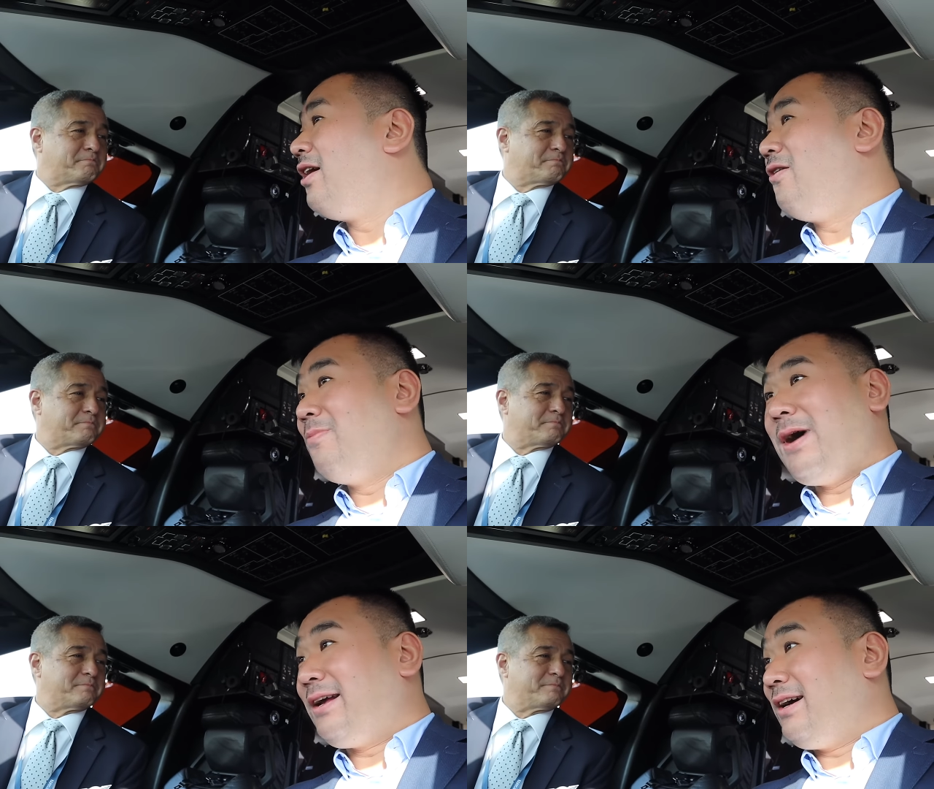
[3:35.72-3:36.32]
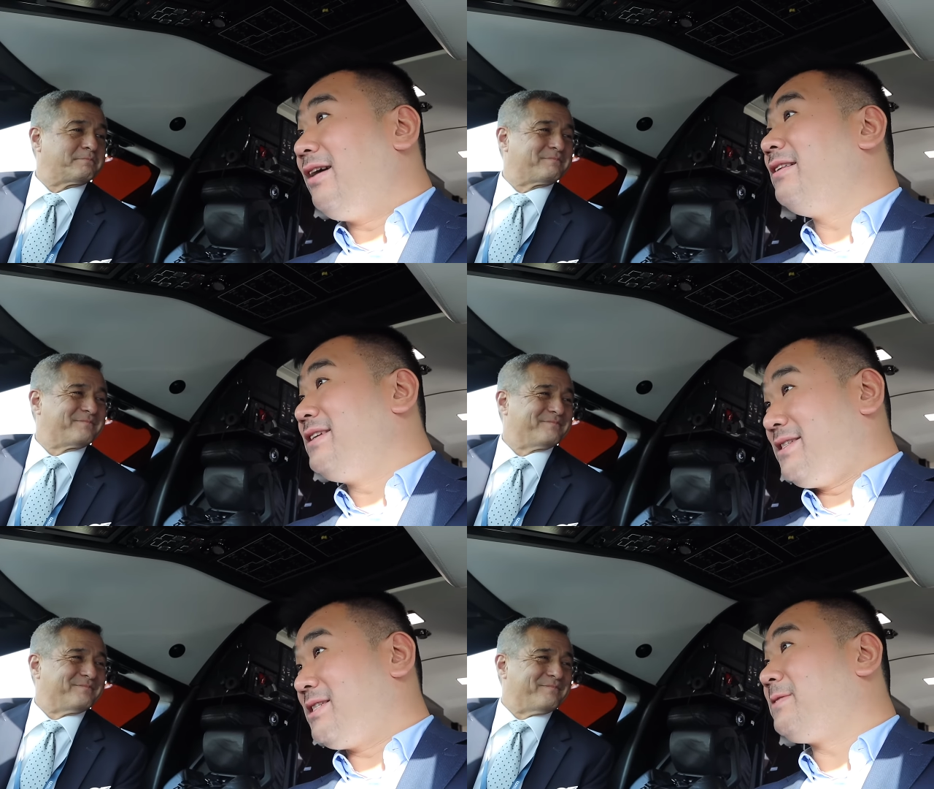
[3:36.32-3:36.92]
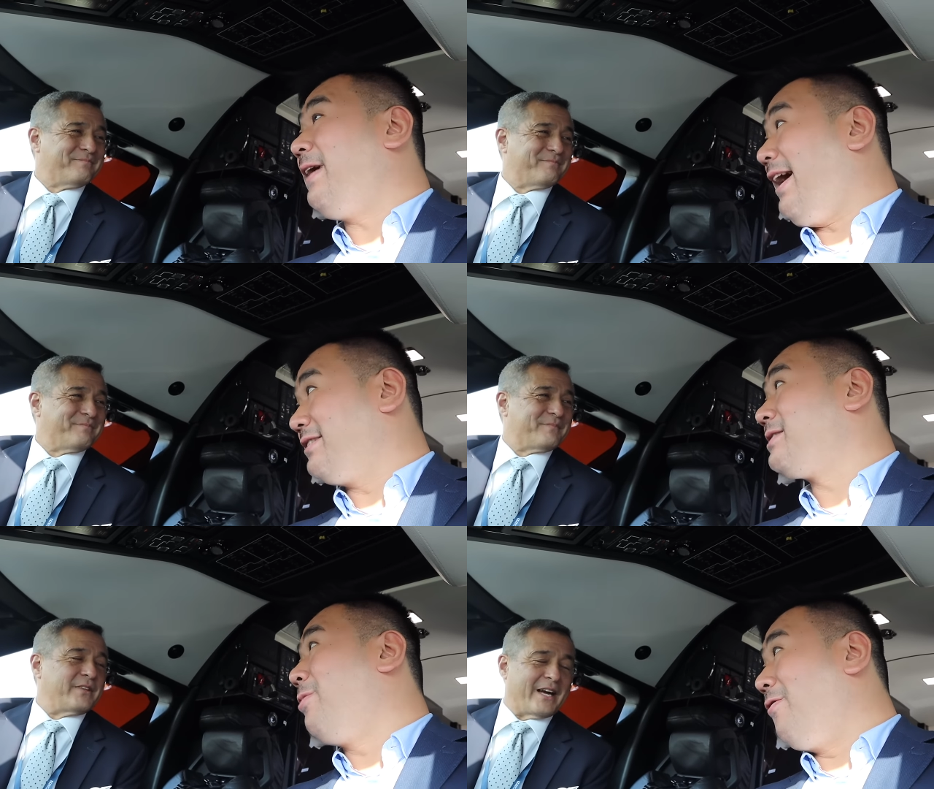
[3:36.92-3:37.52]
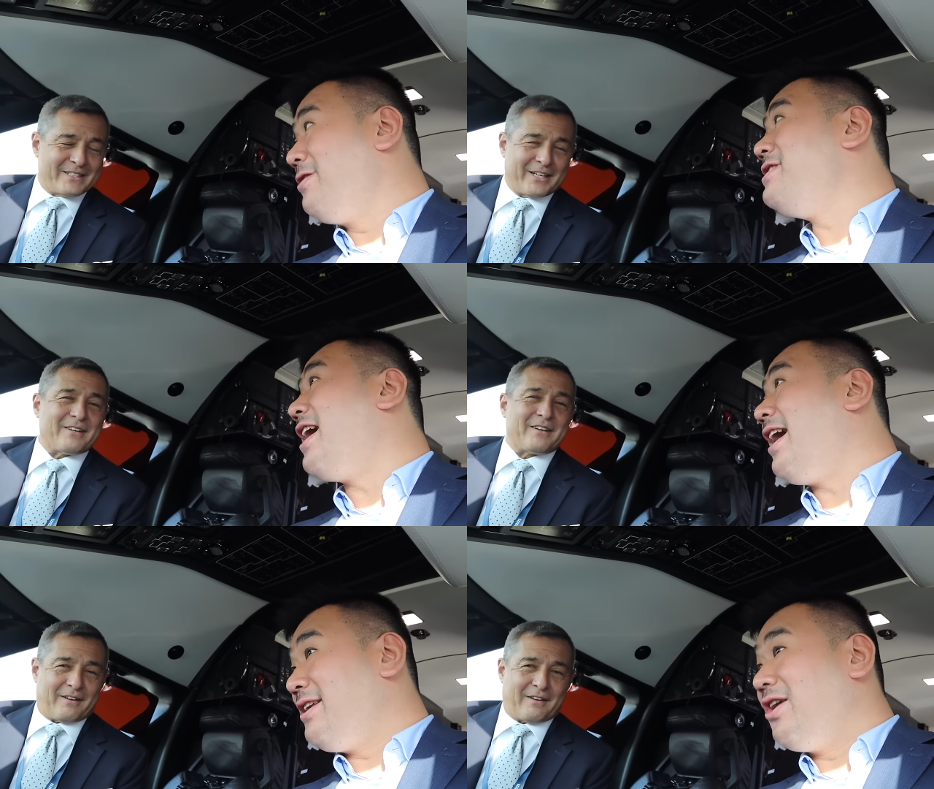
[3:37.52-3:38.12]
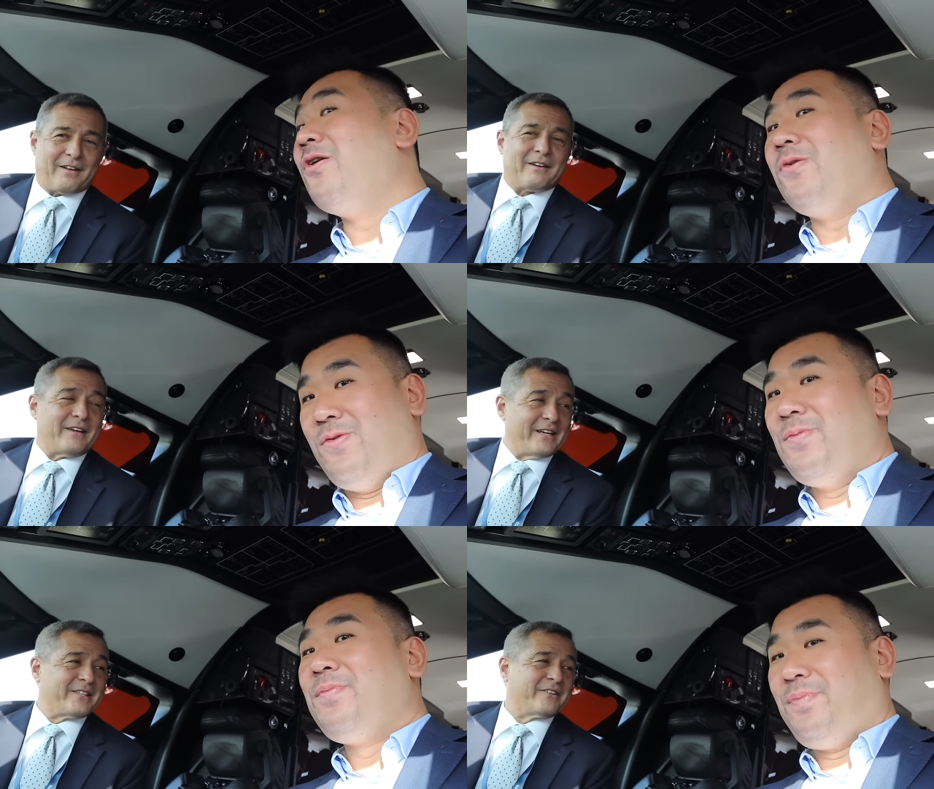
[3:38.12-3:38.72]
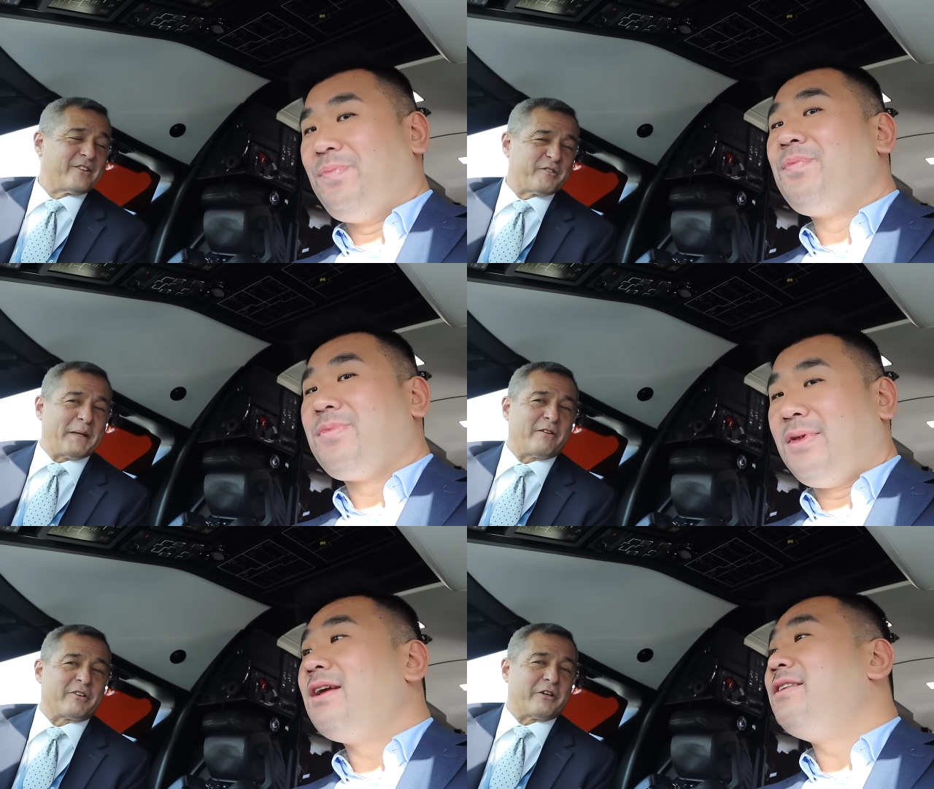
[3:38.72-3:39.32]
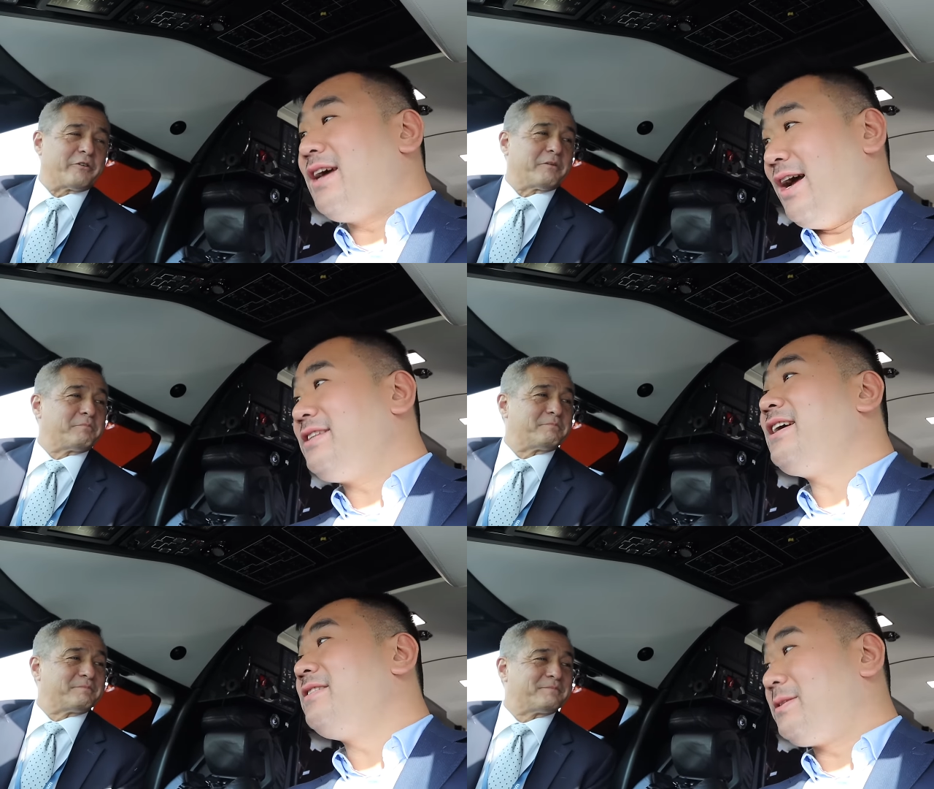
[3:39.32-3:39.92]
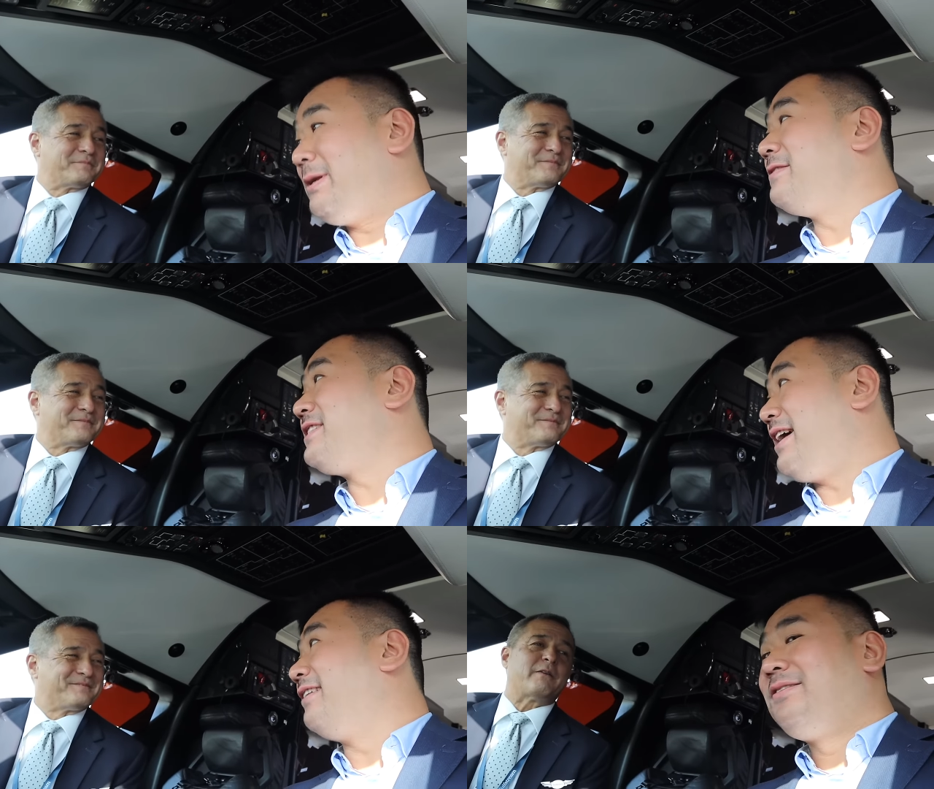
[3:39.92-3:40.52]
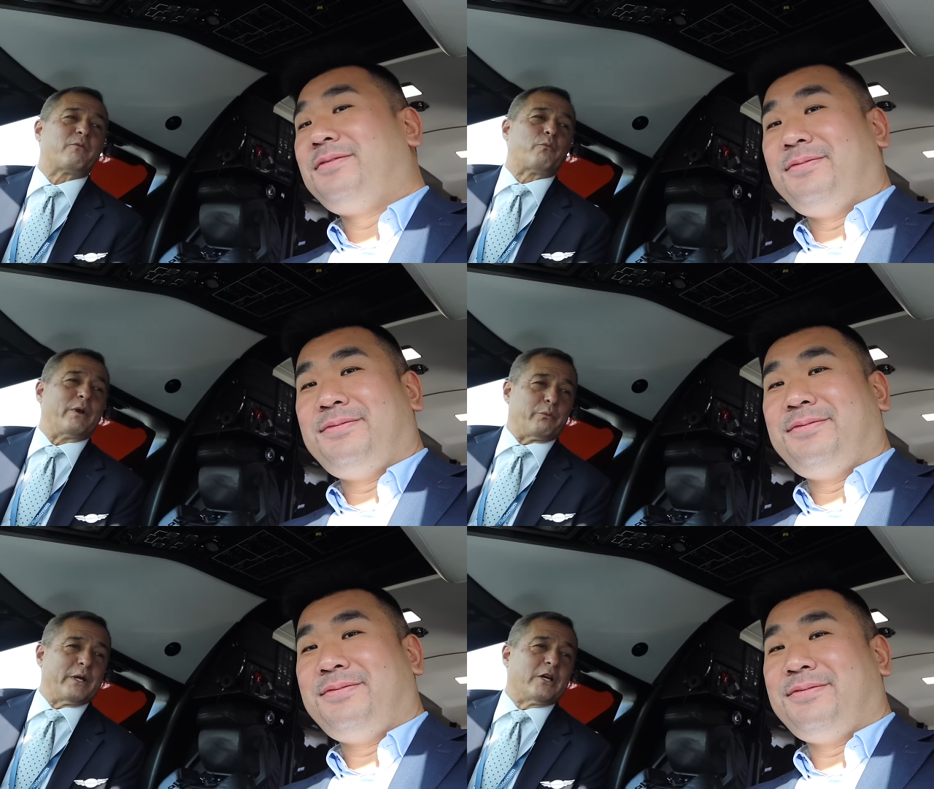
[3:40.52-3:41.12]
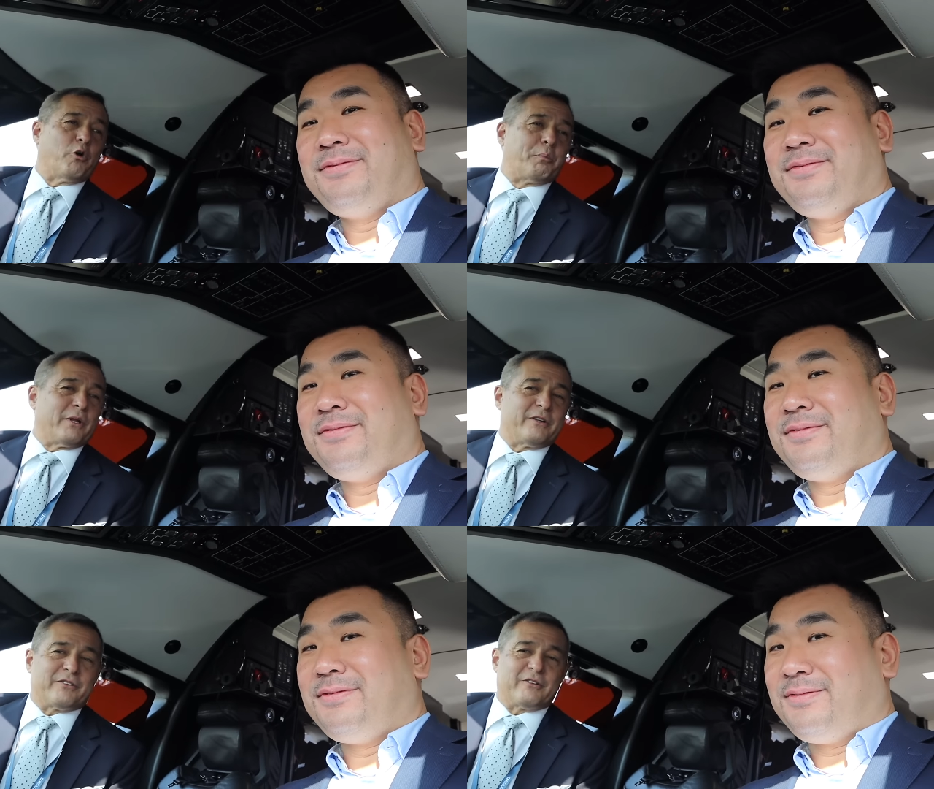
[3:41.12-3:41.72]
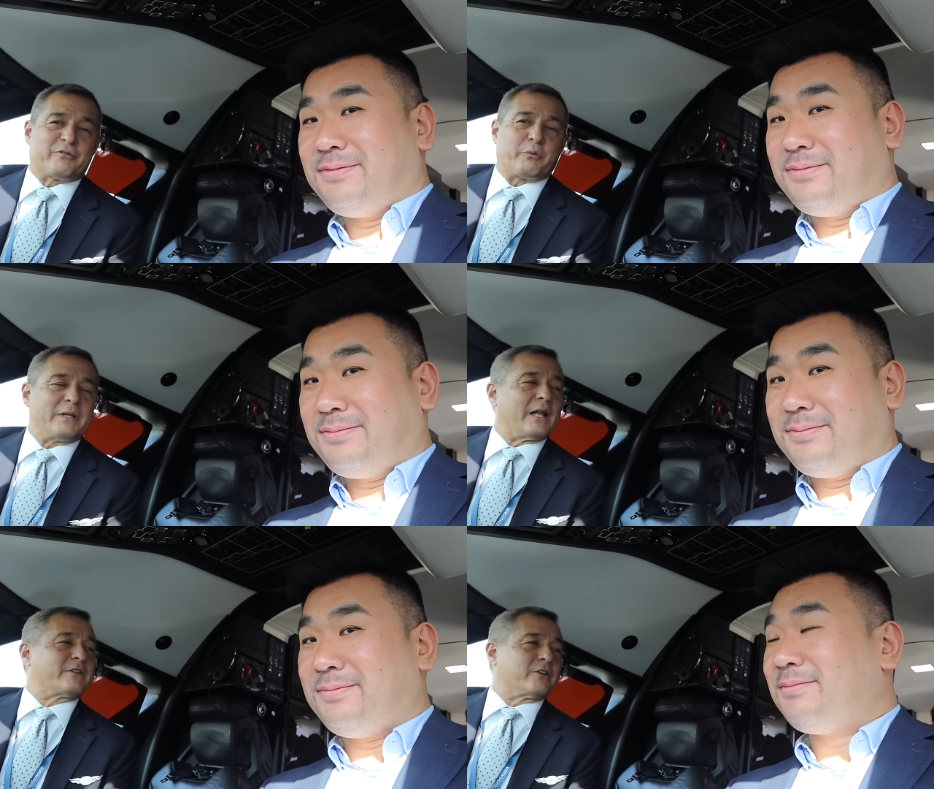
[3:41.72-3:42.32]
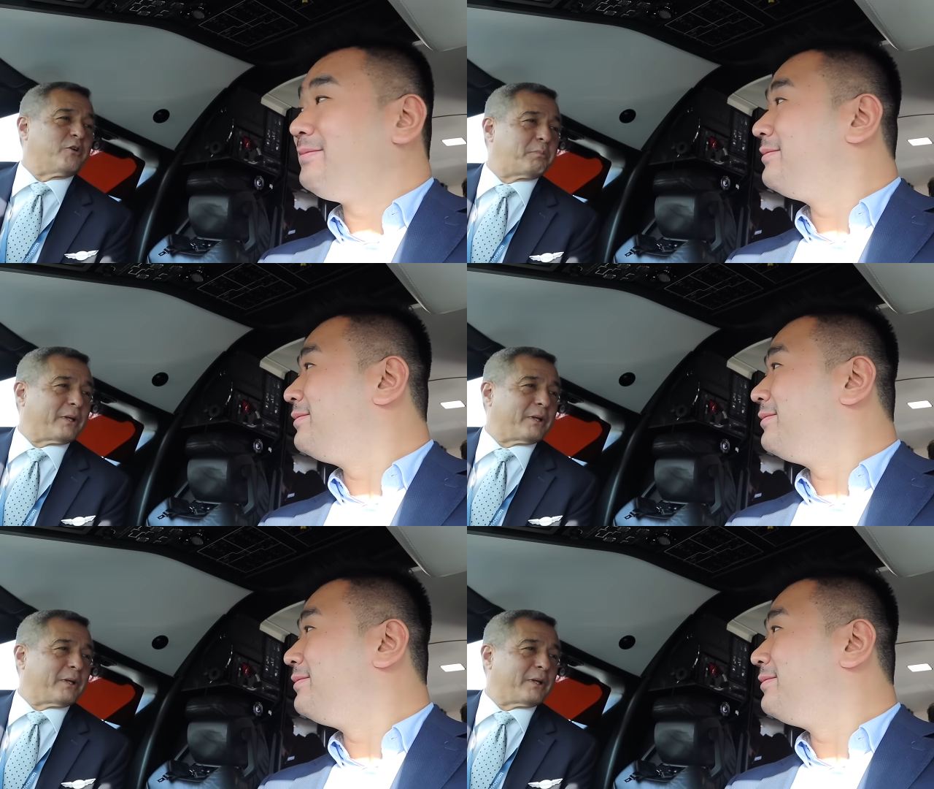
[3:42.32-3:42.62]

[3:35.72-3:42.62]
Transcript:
Speaker 1: Oh my god, this is fast. 0.90.
Speaker 2: 9 tenths the speed of sound. 9 tenths the speed of sound. When we go places, we would like to go